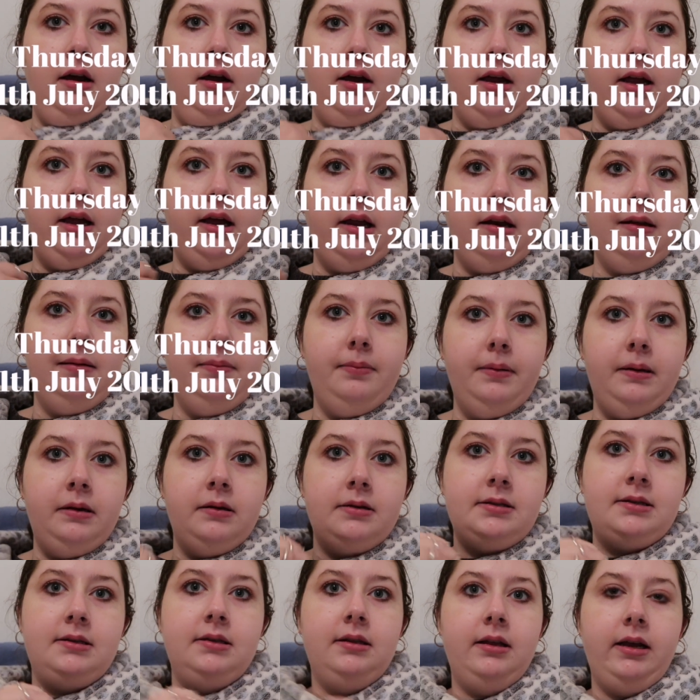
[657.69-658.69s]
I had a bit
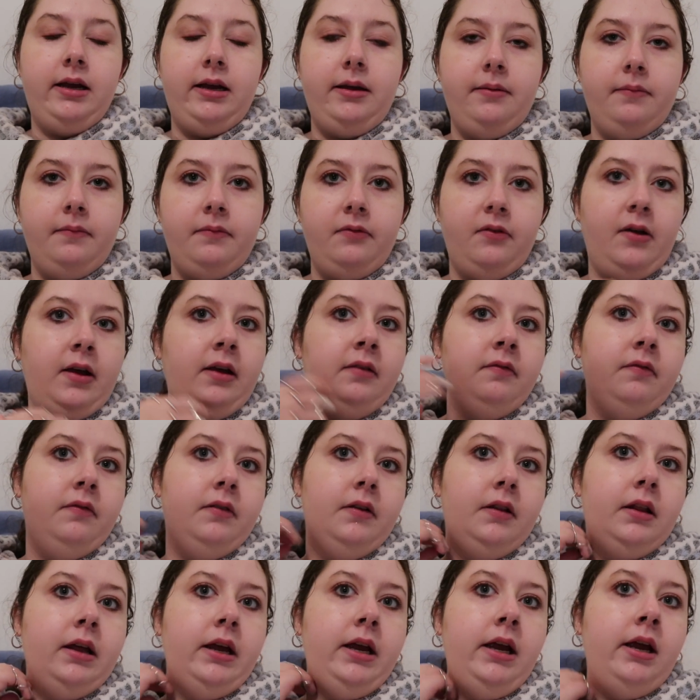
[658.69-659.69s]
of sleep,
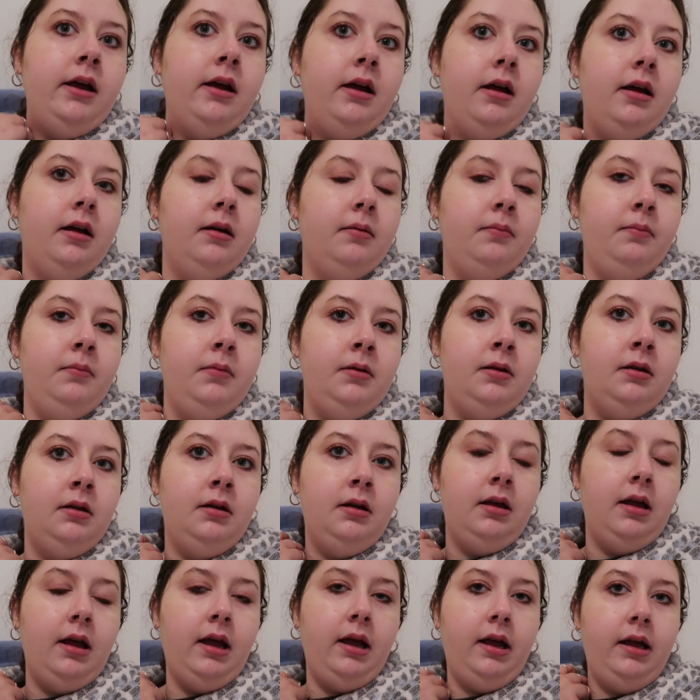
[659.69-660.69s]
thankfully, and
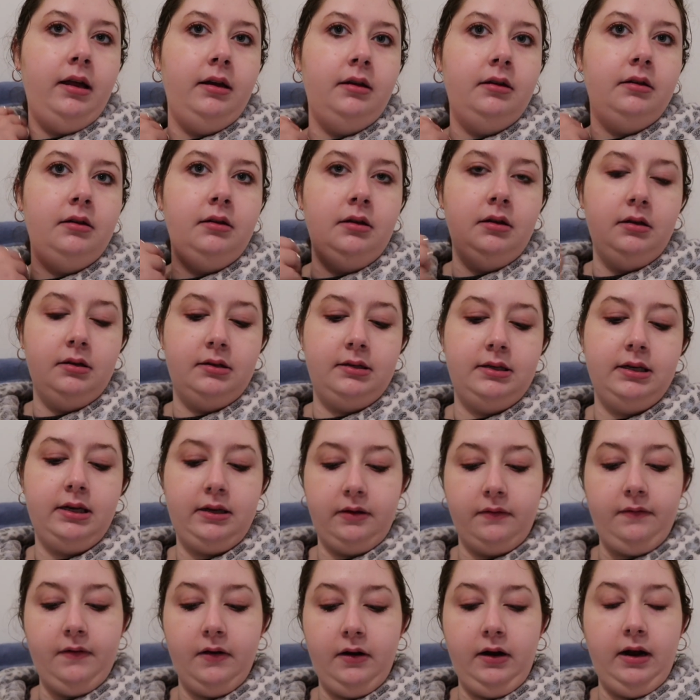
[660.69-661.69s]

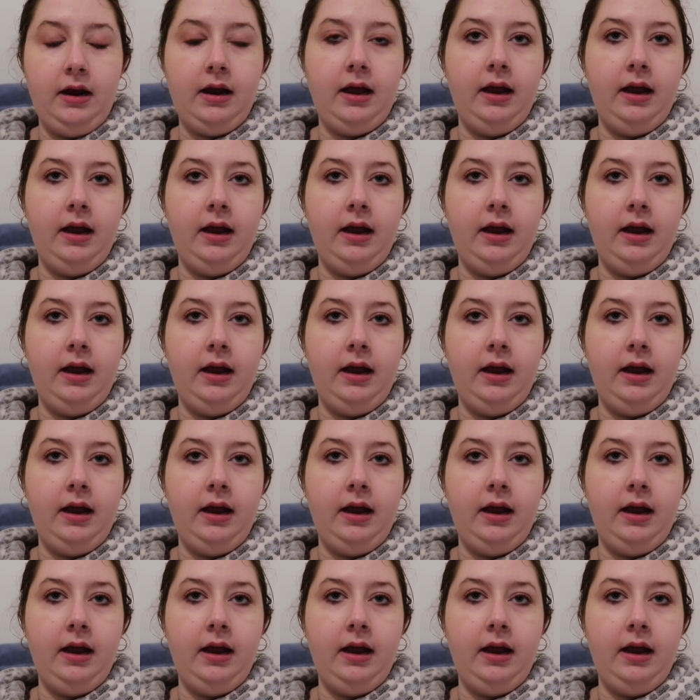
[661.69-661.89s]
6:30